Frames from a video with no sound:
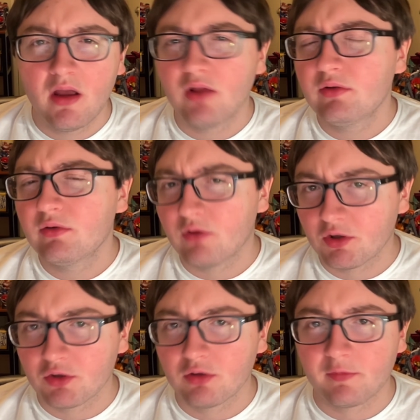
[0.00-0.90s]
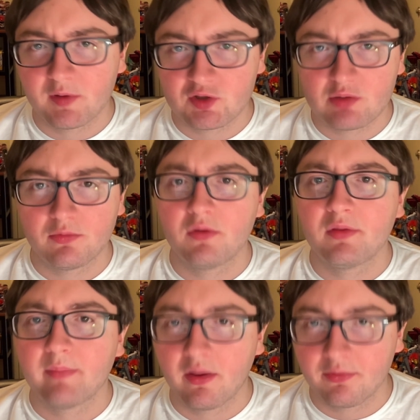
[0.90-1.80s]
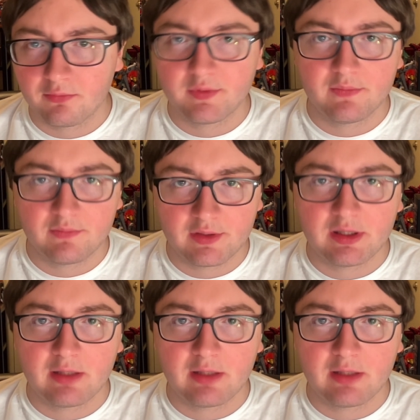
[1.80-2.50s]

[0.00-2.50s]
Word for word: A little longer, especially with all the monsters and everything